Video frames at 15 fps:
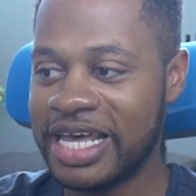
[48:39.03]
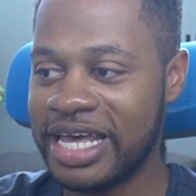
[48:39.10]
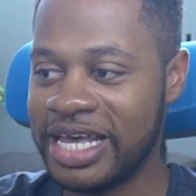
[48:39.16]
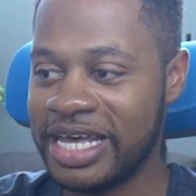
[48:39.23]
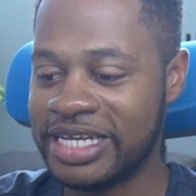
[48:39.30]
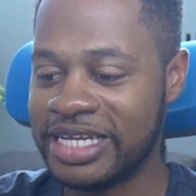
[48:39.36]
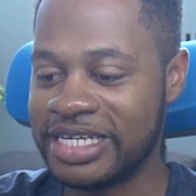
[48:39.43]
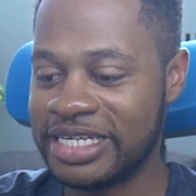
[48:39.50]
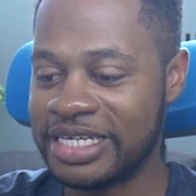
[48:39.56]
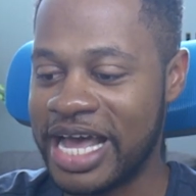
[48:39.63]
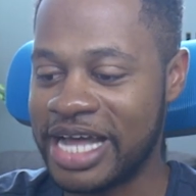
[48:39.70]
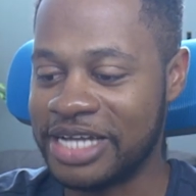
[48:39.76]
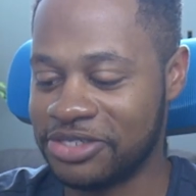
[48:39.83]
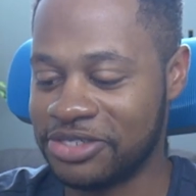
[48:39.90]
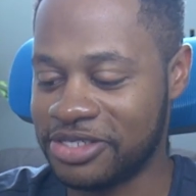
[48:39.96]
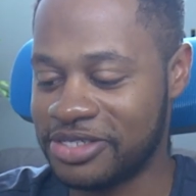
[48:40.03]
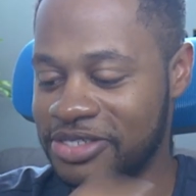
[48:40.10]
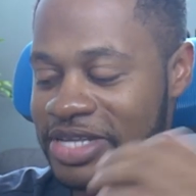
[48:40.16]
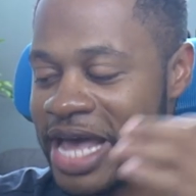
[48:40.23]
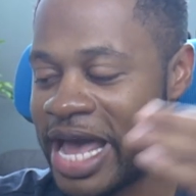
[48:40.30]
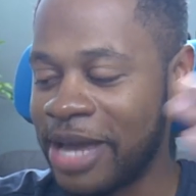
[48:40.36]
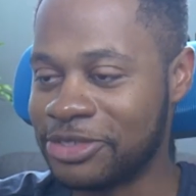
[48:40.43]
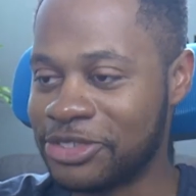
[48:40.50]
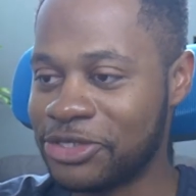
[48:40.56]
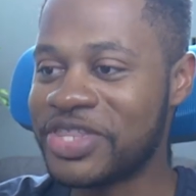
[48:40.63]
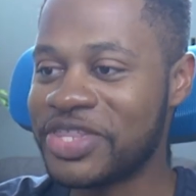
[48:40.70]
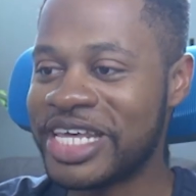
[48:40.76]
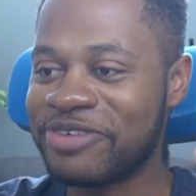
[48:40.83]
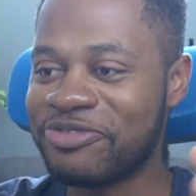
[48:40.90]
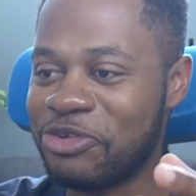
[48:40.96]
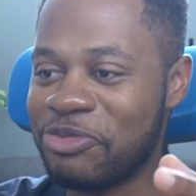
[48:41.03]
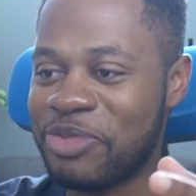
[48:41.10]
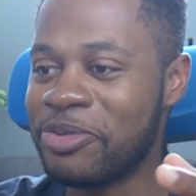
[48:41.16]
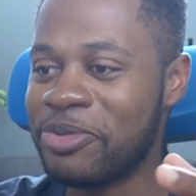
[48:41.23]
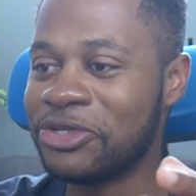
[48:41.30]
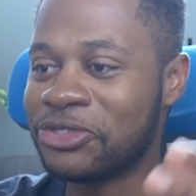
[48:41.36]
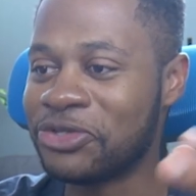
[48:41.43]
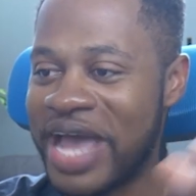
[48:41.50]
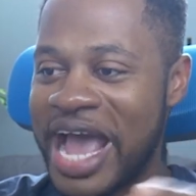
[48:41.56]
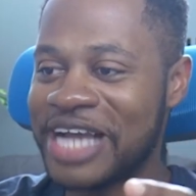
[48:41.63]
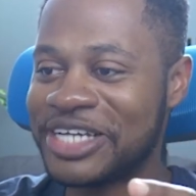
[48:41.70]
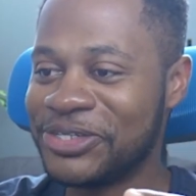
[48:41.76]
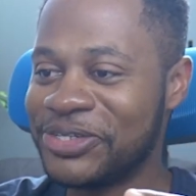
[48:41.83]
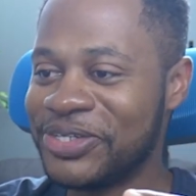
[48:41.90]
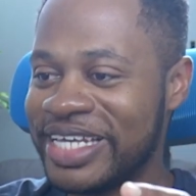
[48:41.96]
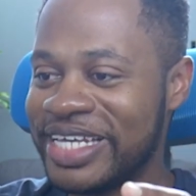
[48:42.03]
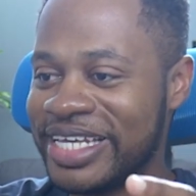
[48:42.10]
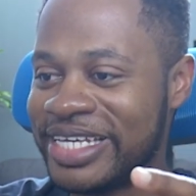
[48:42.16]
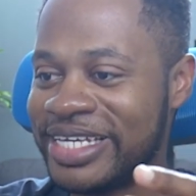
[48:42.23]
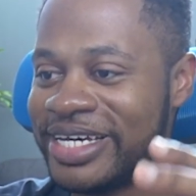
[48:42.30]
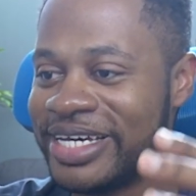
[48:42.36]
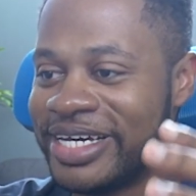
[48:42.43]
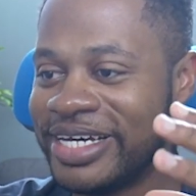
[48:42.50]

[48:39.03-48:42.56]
And I just I am so thankful to be able to actually,